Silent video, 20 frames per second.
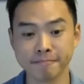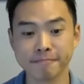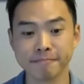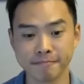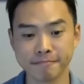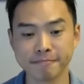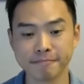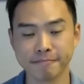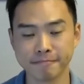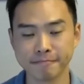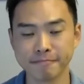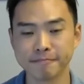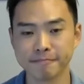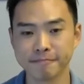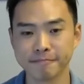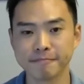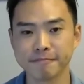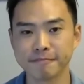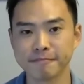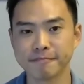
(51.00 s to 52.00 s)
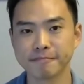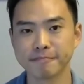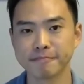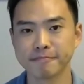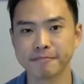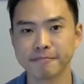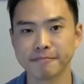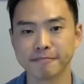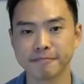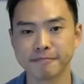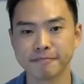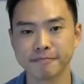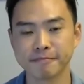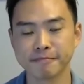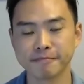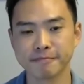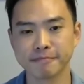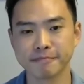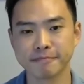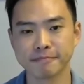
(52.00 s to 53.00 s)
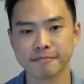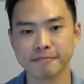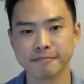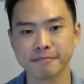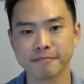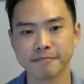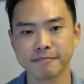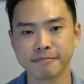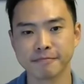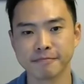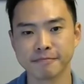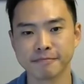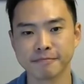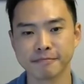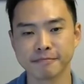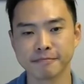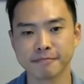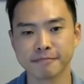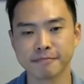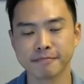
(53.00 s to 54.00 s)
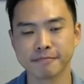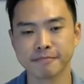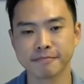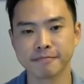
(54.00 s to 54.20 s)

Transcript: The person shown says nothing.